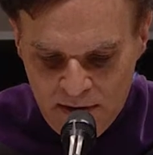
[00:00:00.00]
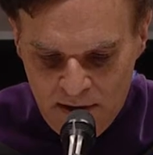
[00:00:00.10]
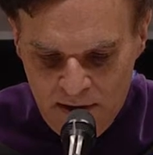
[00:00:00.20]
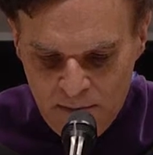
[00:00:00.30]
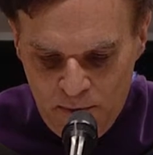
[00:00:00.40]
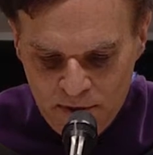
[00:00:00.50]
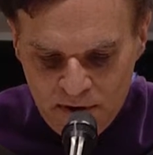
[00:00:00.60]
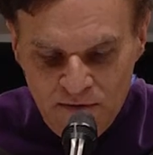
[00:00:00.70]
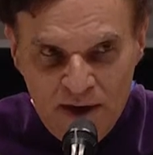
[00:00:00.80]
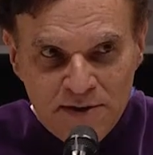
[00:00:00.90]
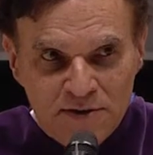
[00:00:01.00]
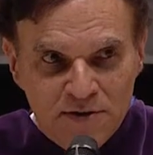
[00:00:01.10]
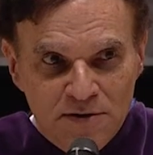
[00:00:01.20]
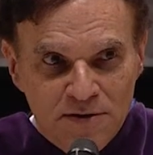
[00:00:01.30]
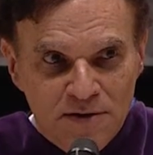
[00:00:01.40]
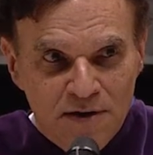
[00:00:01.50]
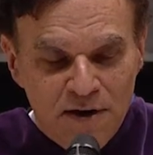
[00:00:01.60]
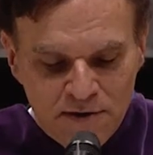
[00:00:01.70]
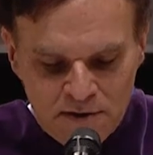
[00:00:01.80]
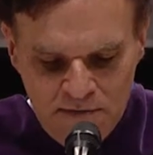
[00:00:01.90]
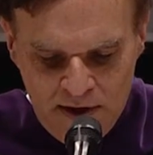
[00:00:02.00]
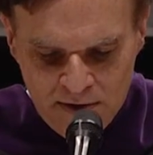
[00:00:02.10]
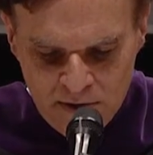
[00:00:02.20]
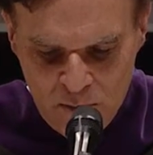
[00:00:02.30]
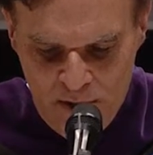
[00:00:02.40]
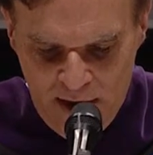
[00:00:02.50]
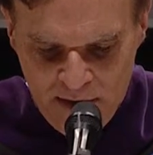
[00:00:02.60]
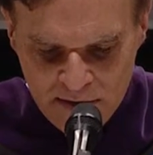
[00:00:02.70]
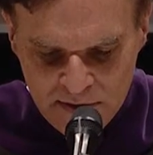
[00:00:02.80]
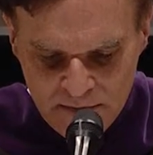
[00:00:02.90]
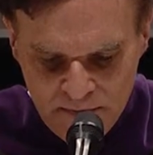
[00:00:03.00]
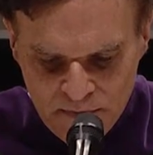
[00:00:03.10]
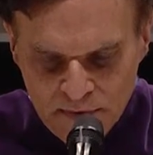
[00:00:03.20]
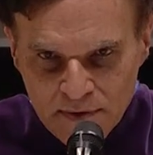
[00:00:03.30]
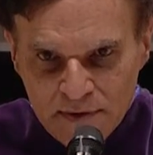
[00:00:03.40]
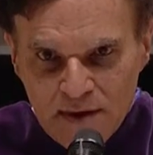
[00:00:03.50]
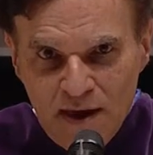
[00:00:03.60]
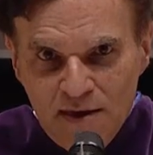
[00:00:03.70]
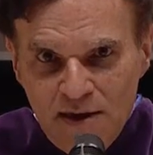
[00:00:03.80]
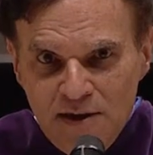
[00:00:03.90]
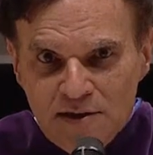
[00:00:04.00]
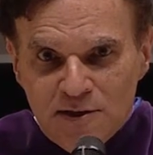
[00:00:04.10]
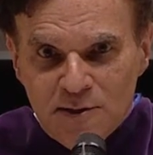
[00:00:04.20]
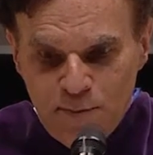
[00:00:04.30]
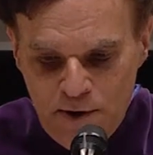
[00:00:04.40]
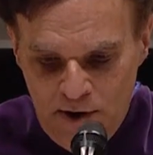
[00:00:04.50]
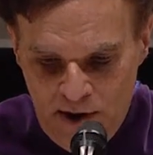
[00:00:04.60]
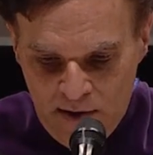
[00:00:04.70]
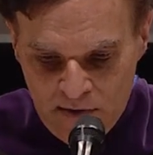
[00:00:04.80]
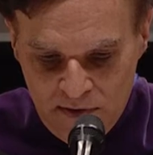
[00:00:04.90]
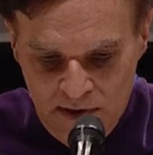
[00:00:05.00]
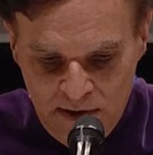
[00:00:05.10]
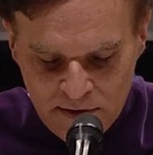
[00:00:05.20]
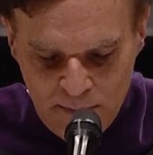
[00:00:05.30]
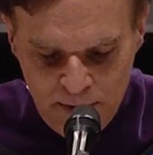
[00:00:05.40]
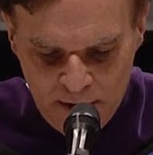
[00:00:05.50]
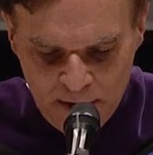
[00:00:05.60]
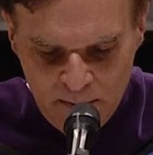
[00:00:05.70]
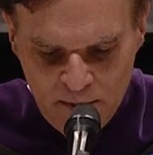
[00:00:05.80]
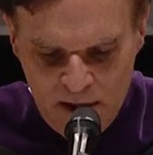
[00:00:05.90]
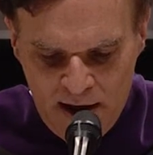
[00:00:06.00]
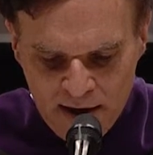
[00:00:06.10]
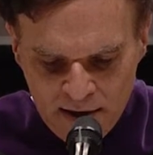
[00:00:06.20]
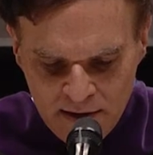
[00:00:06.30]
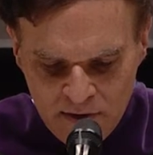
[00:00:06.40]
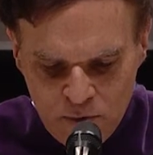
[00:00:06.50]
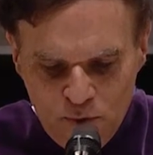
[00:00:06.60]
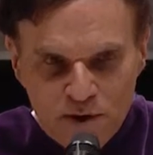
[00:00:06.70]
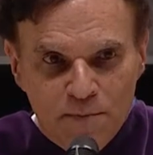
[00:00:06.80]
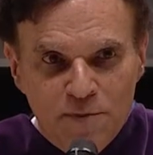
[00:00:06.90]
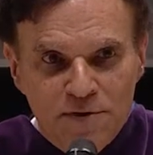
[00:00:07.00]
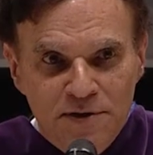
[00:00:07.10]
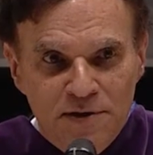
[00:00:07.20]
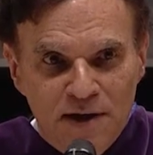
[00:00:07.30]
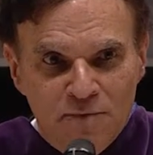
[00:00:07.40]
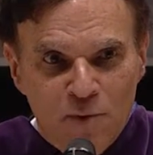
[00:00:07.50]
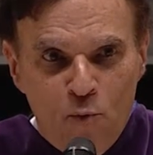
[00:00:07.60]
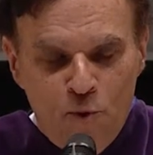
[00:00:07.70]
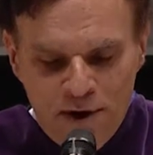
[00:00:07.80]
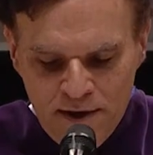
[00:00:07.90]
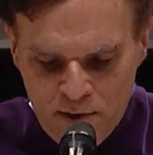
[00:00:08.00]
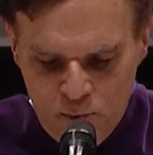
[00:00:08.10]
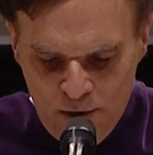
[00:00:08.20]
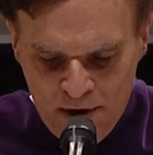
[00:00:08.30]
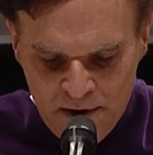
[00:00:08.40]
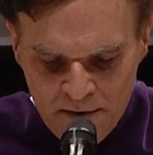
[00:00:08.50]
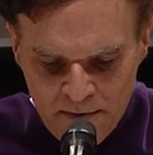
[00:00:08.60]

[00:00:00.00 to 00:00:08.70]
in both conventional and unconventional ways. And each experience is a building block to a complete and rewarding career.